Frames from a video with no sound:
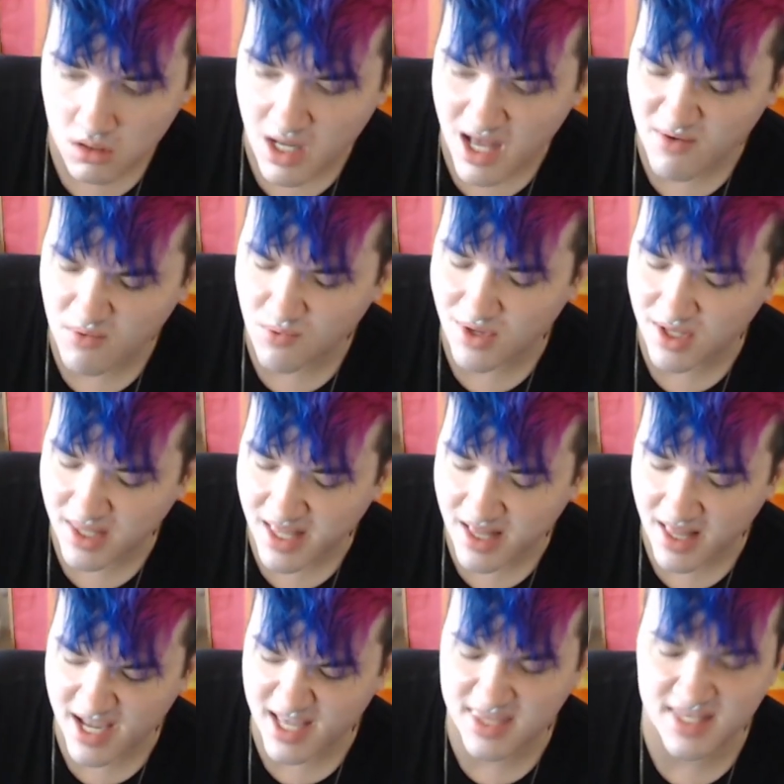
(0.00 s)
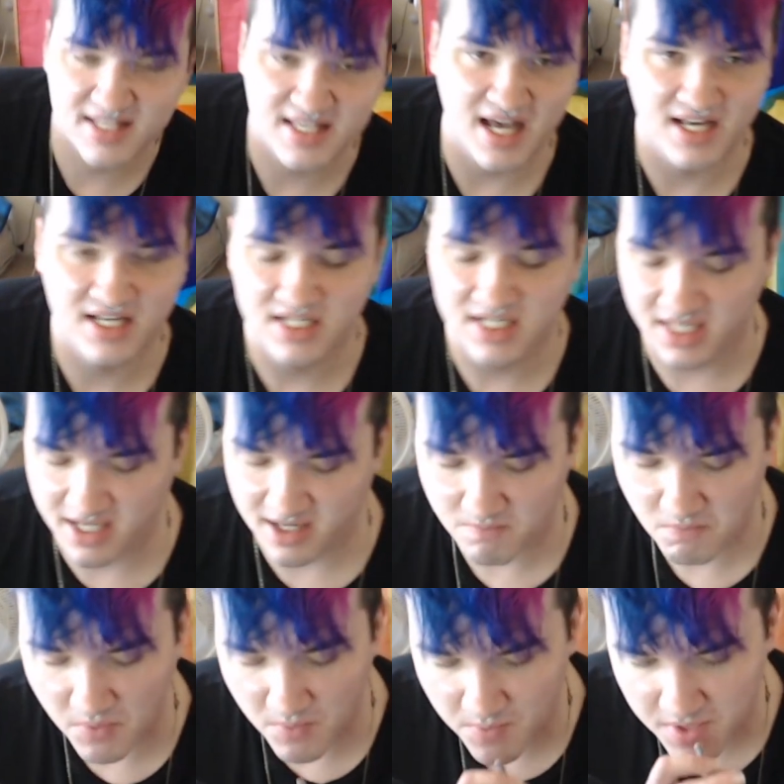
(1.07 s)
I really like this, actually.
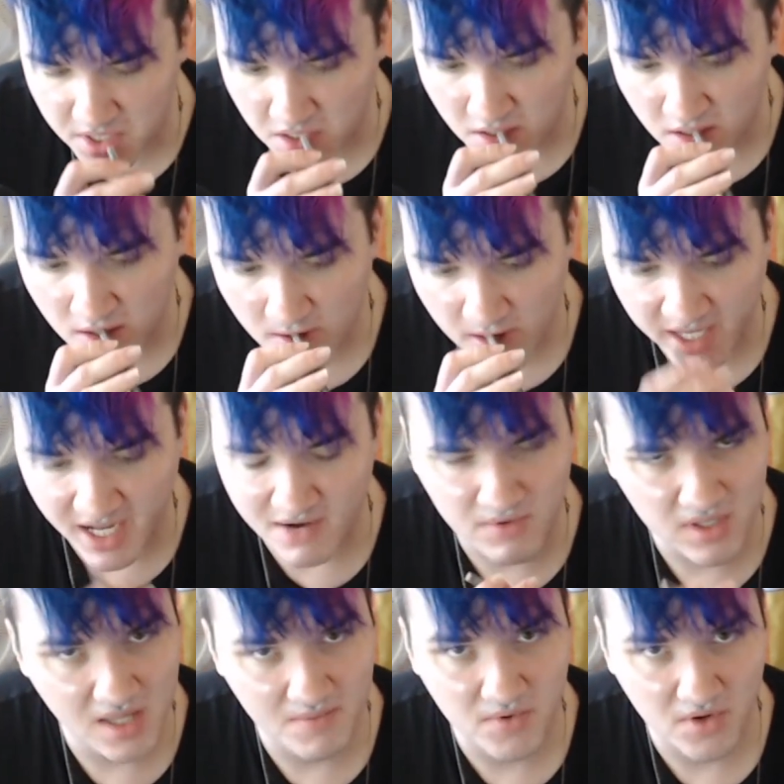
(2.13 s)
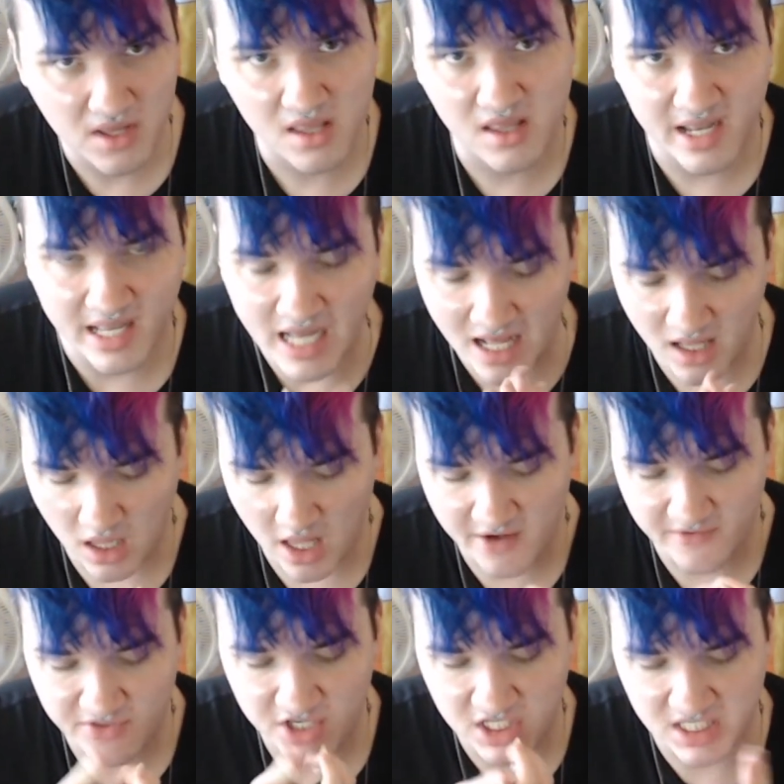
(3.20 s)
I
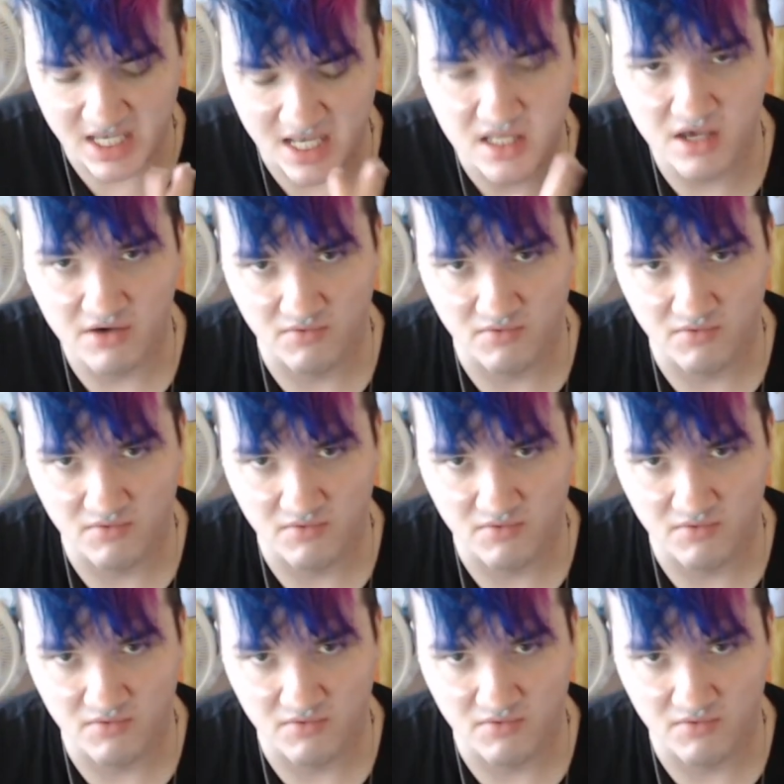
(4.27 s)
love the scent